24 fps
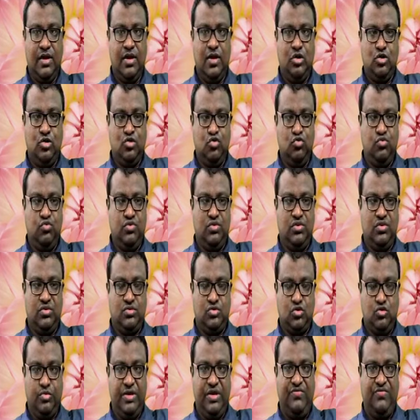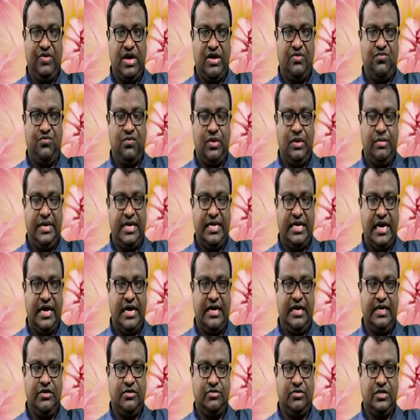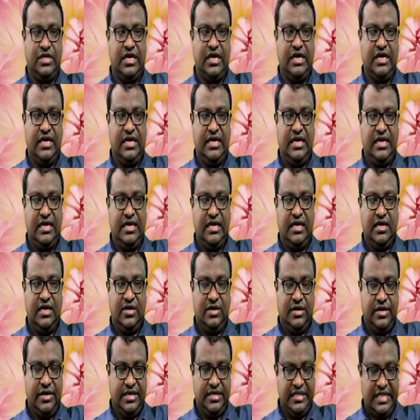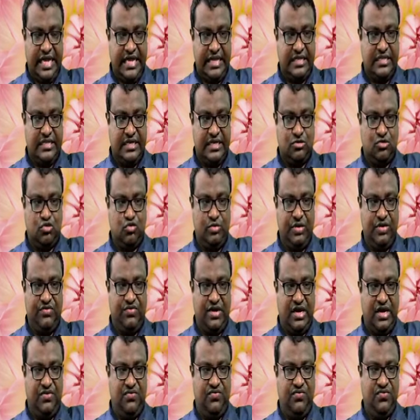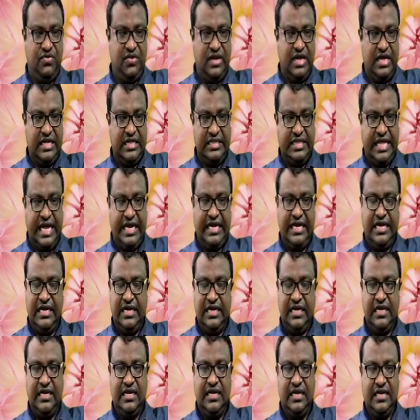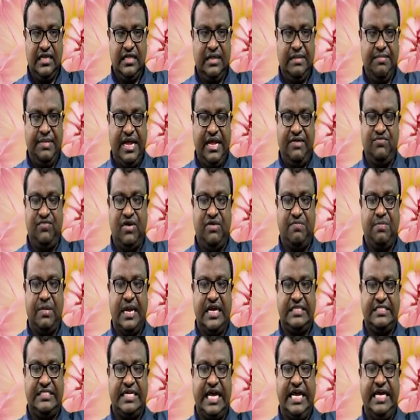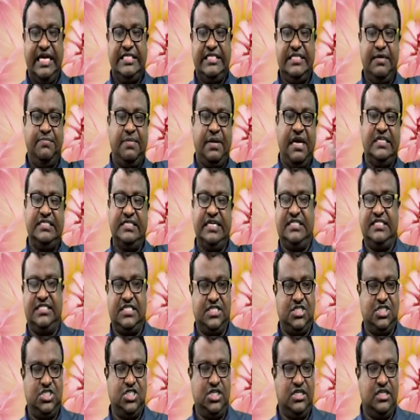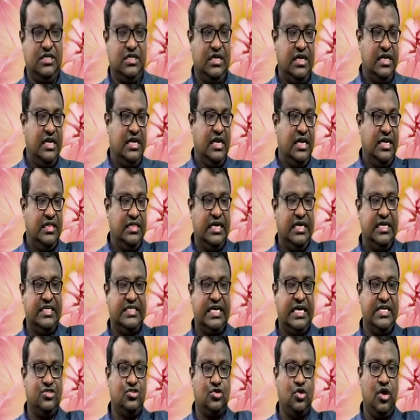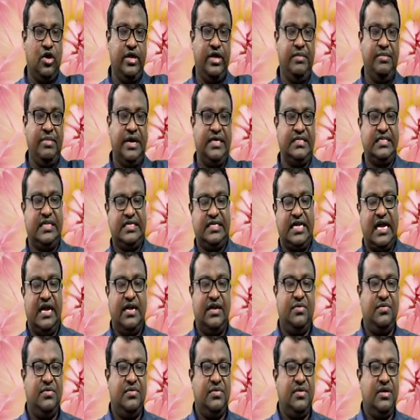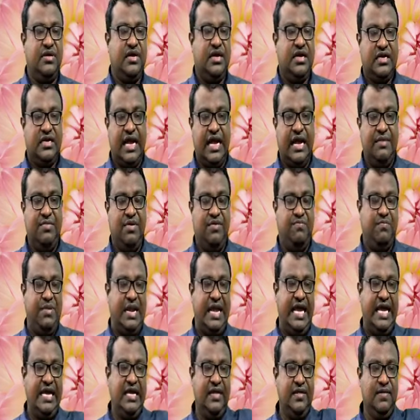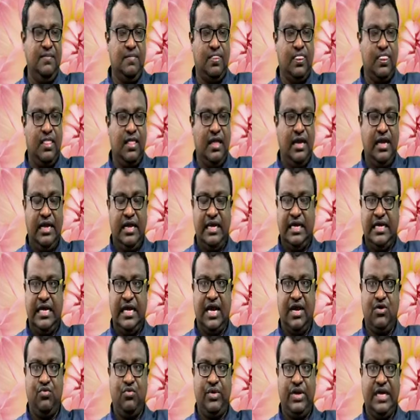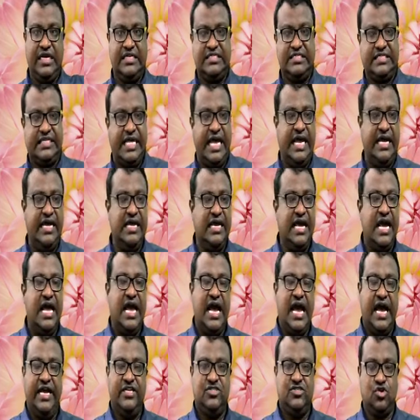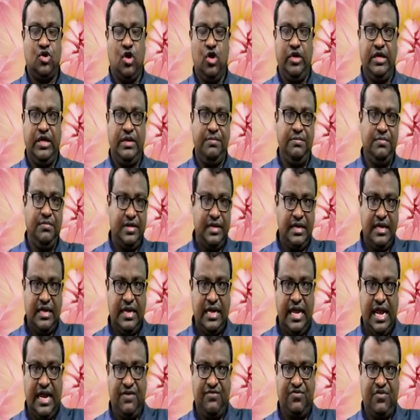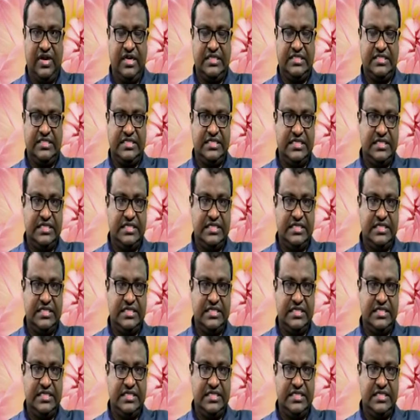to be verb will be turned into the then the to be verb, then the main verb plus ing plus extension. That is, I saw him at the time of playing. Here we are saying I saw him at first.